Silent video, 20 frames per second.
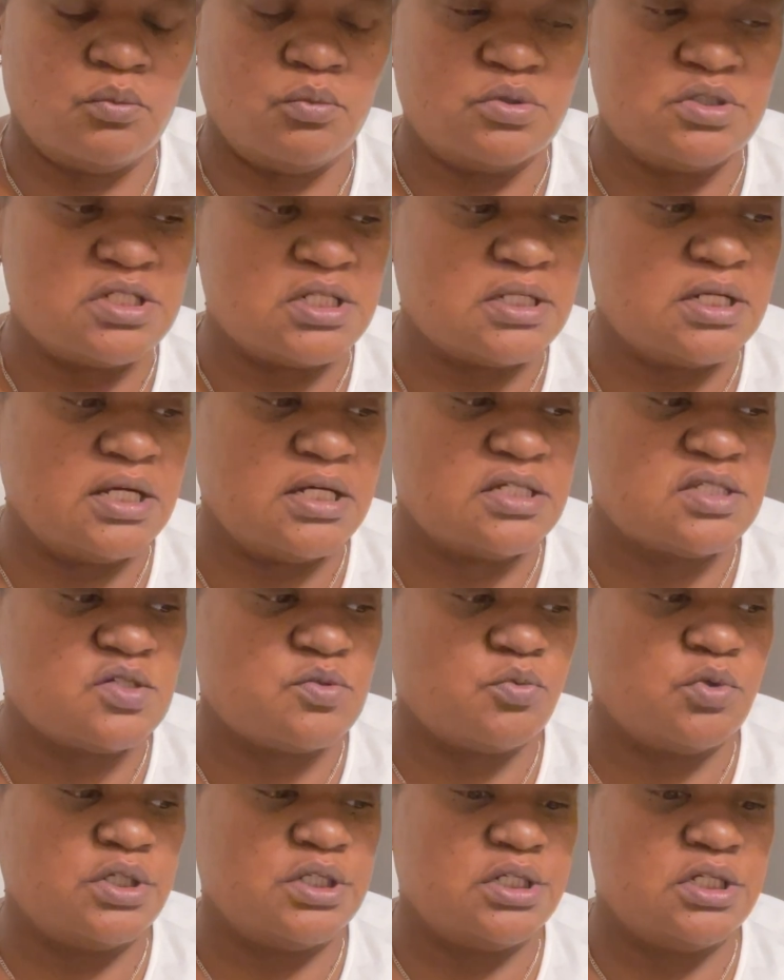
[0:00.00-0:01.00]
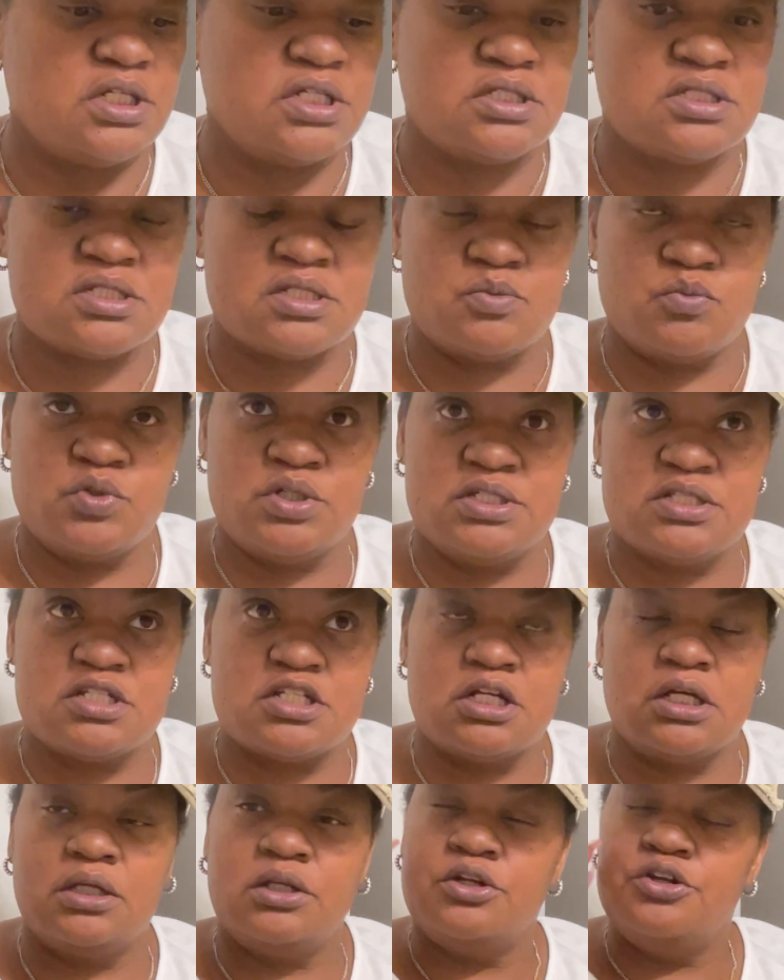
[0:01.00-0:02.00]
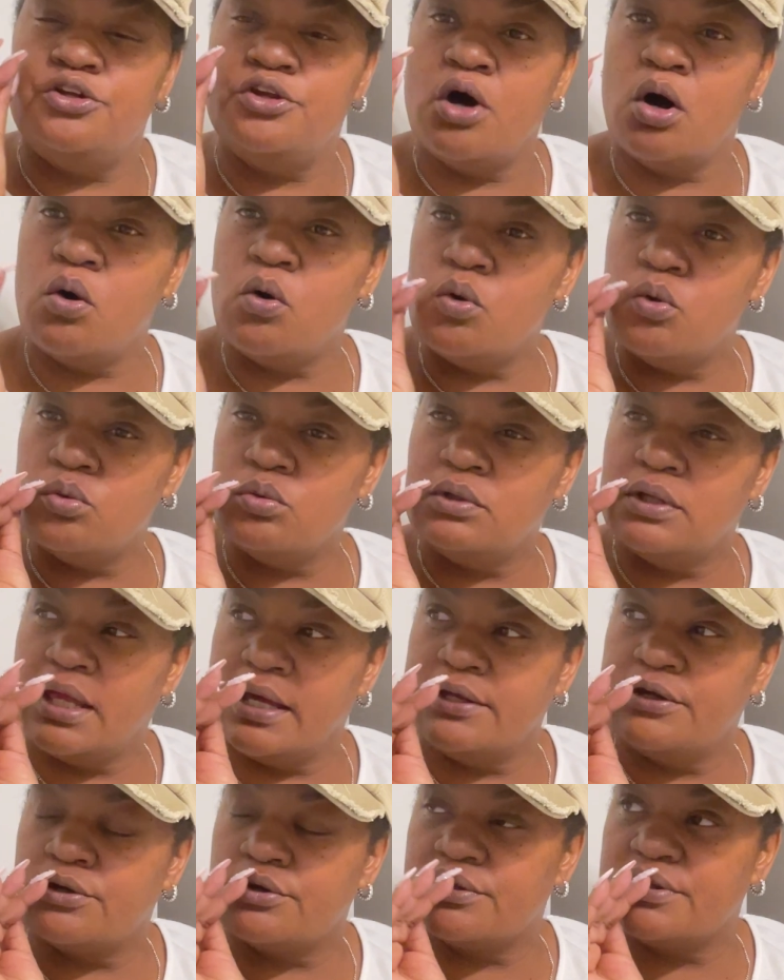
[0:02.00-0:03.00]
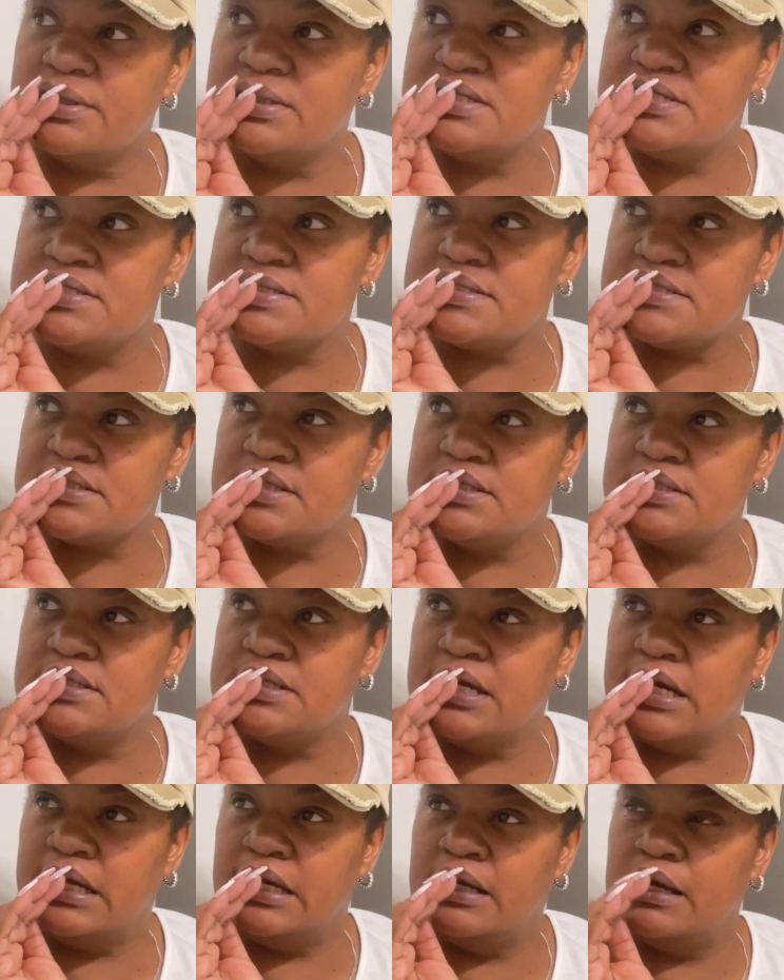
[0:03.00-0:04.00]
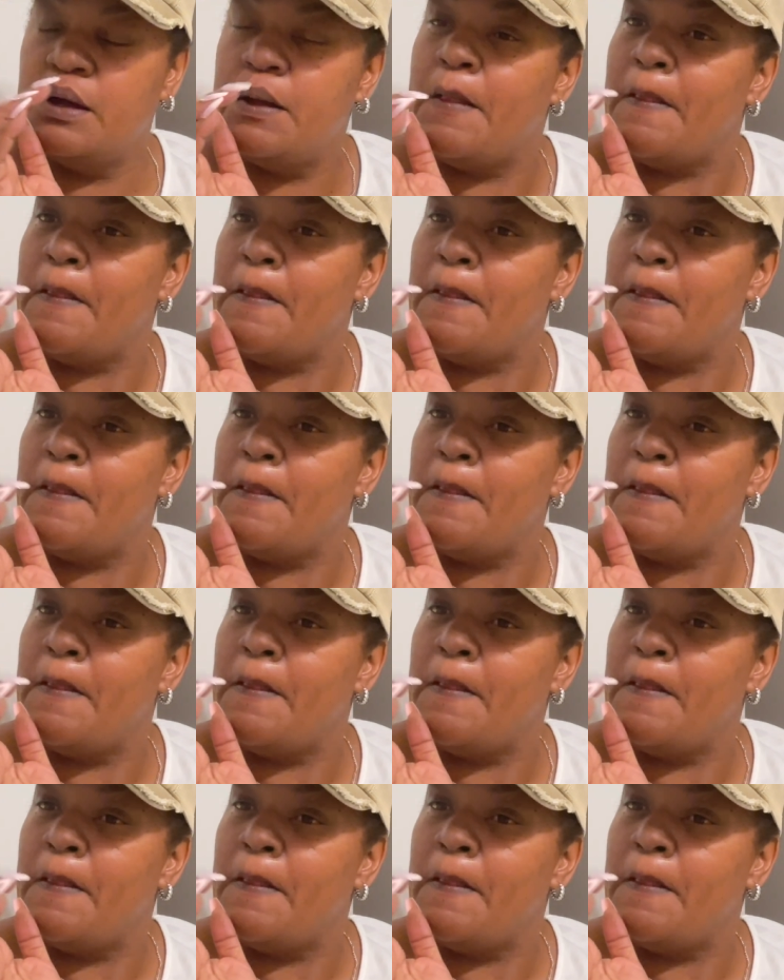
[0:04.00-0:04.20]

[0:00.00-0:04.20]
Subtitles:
Today is Wednesday. No later than Sunday.